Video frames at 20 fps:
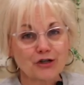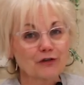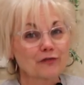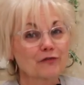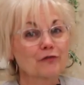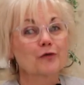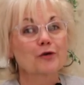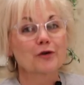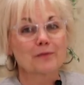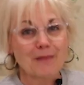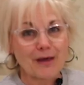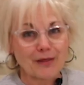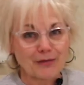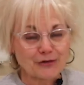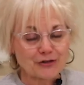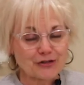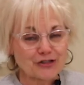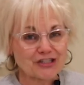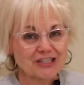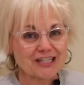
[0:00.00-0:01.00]

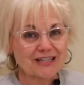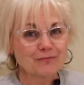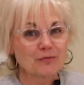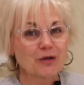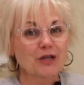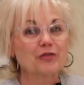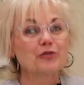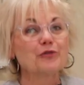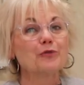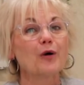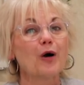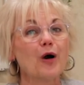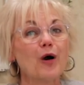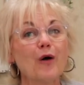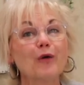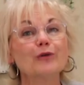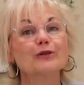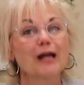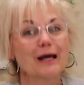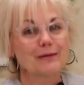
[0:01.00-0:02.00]
foremothers went through a
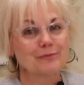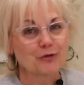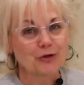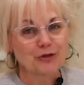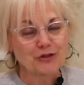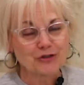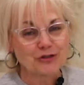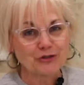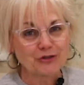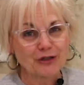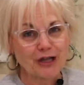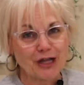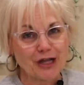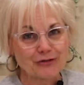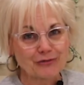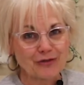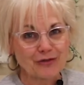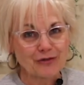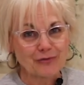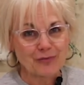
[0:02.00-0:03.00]
whole lot more to do
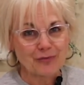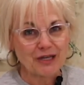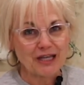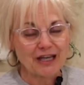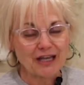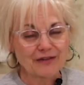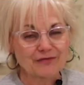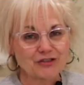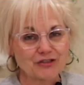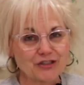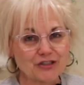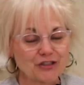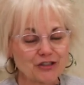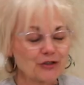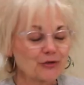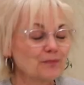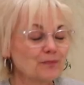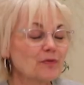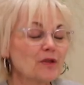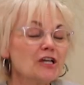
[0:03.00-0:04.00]
laundry than we have to
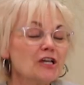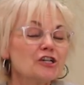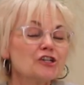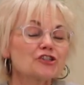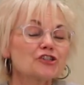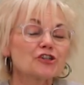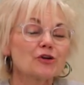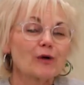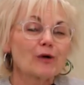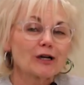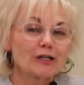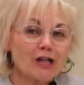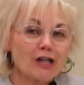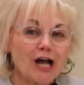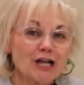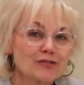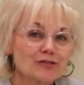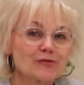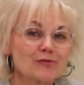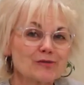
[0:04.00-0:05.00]
do. So our
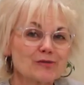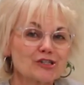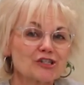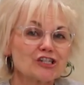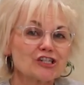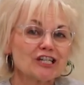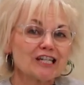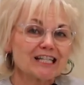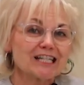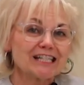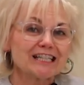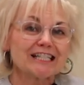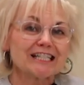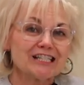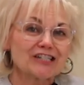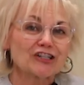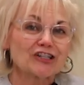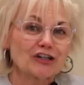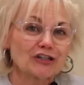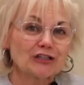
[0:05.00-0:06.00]
laundry machine
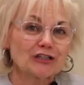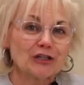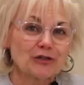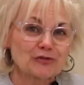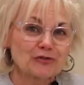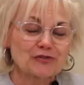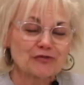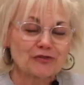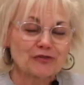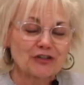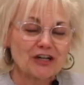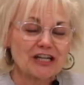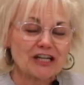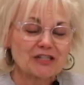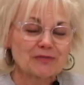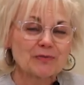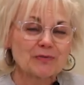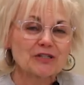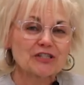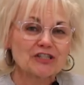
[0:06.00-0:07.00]
cleans our clothes for
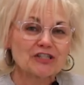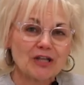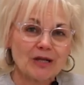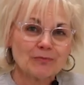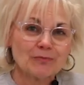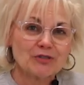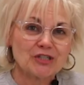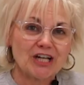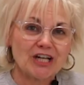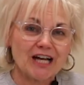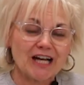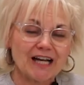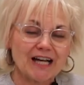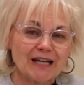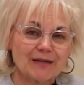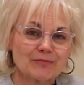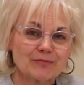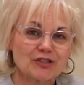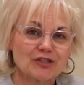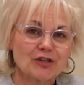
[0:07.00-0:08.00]
us, but
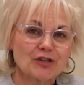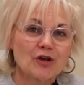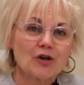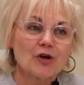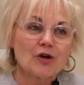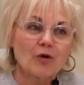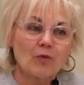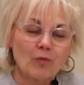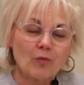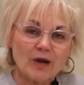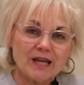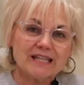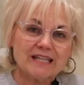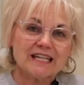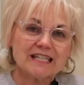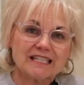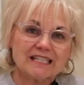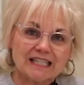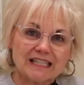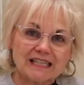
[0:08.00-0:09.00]
sometimes we
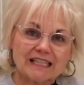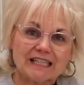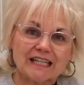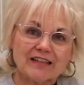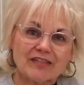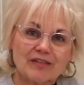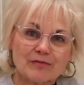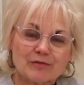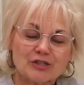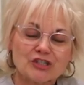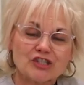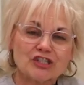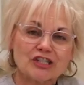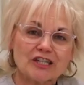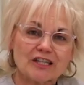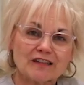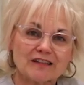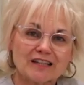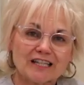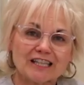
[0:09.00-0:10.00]
need to clean the
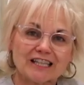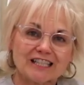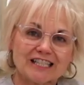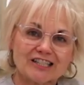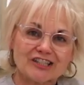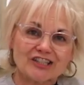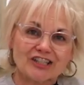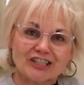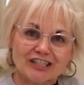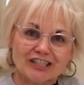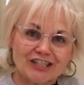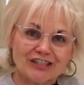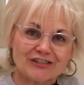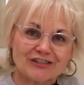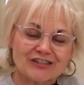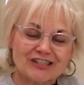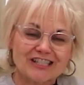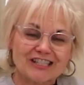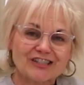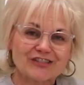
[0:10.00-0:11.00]
machine that cleans our
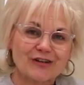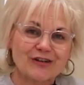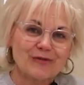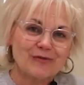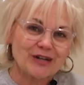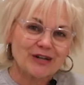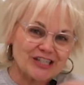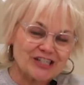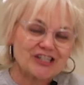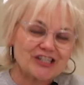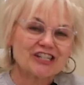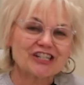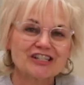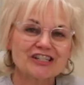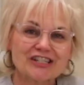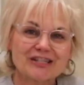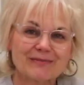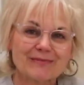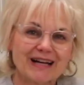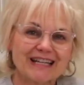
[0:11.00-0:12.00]
clothes. And so I want to share
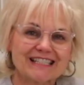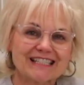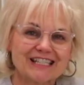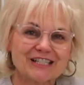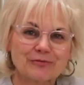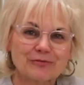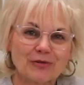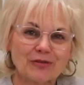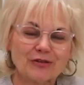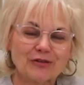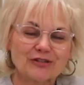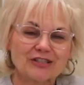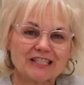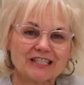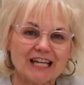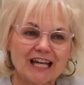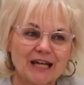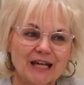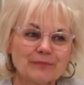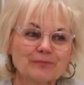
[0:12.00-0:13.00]
some ideas with you
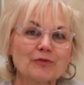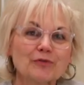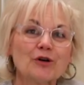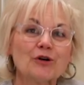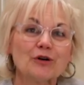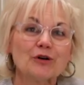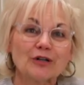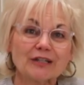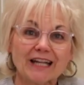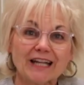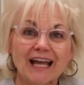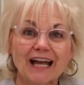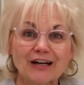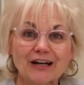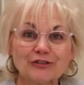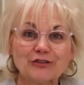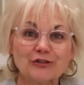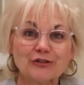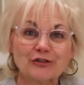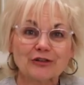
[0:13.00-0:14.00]
today on
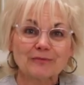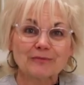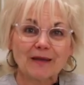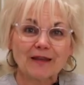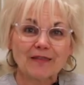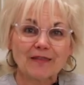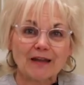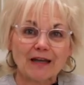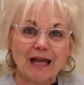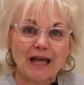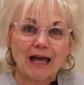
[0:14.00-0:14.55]
how you can make that